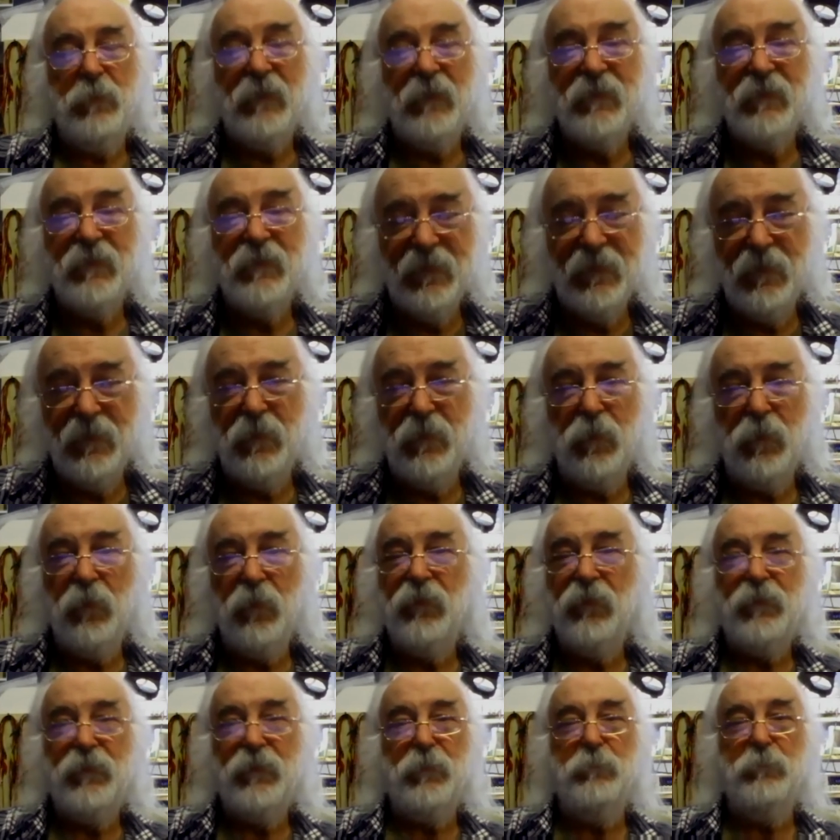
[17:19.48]
thing to do
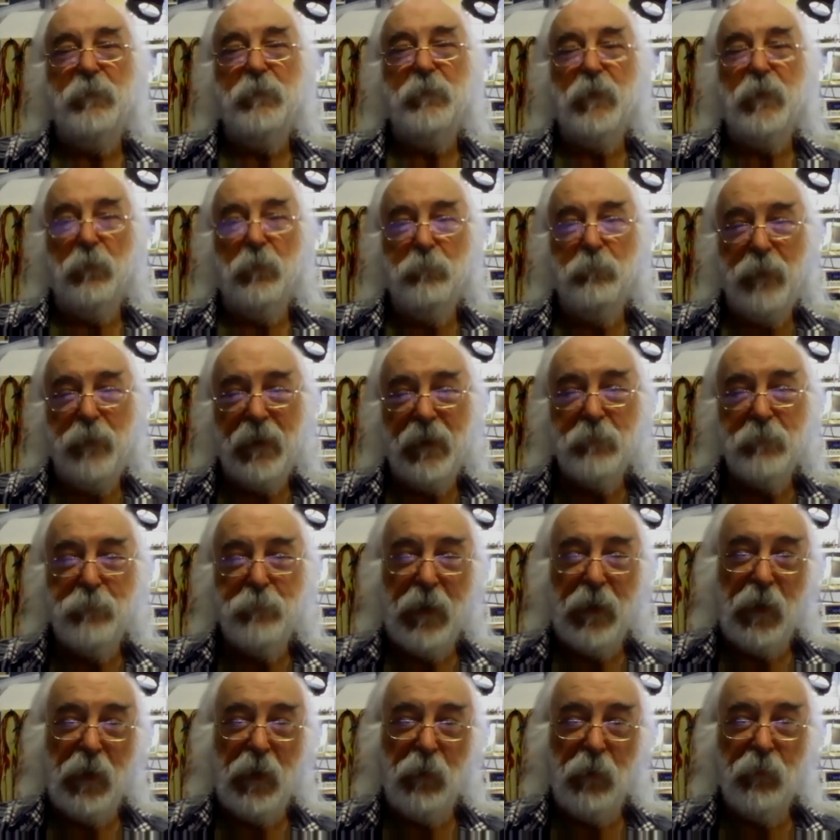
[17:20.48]
is to beg,
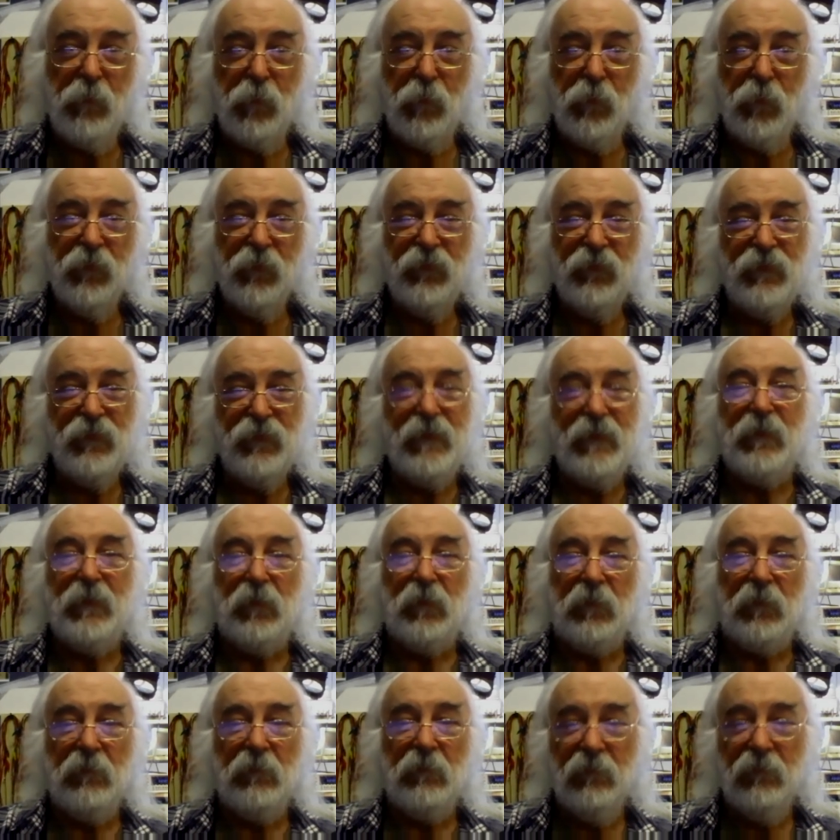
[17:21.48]
borrow, or
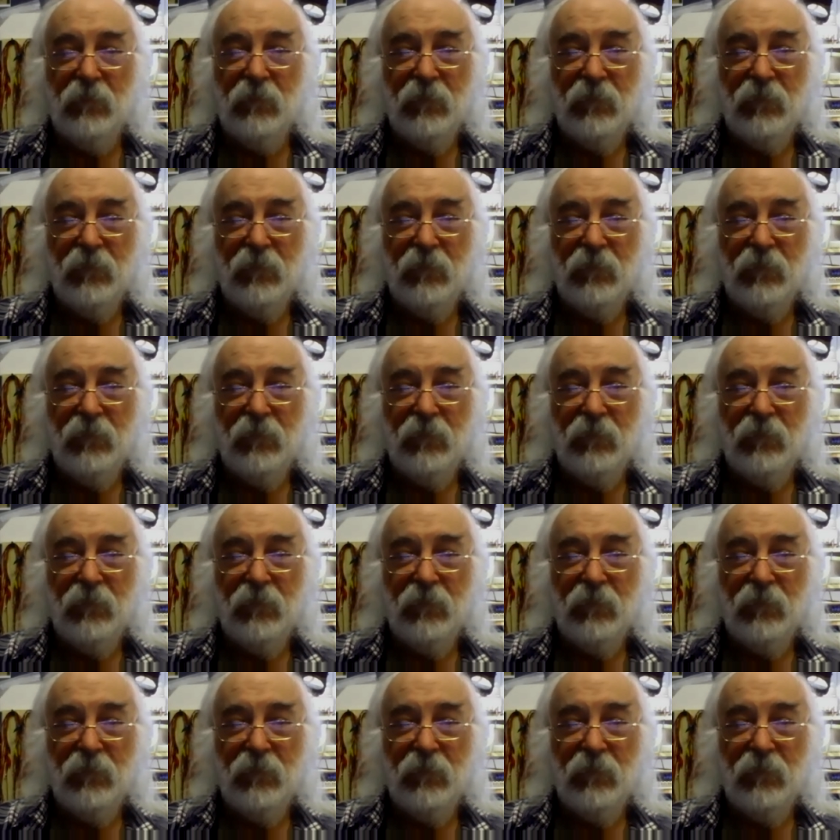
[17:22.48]
steal